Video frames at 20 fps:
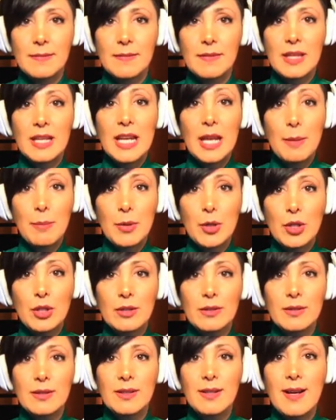The
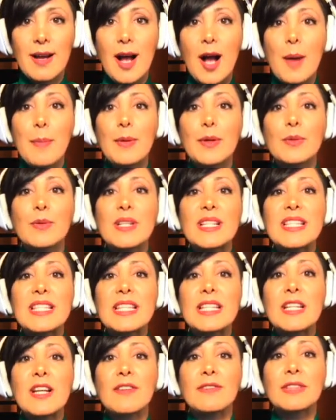neighbor, upon
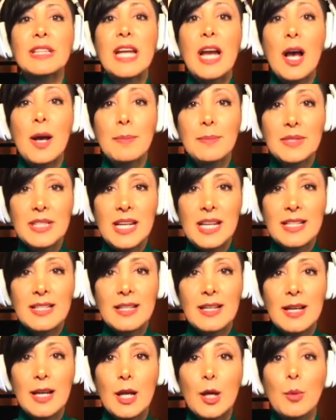receipt of the update,
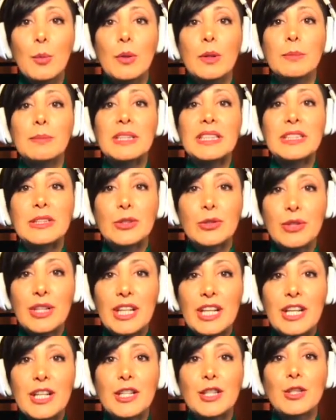will be
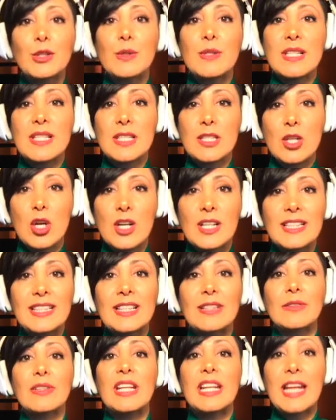triggered to start
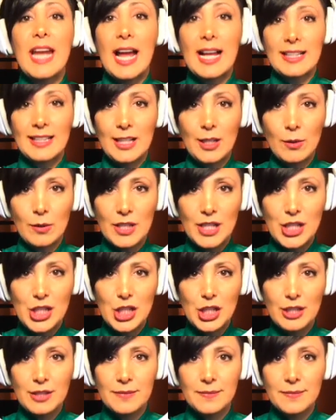the recalculation.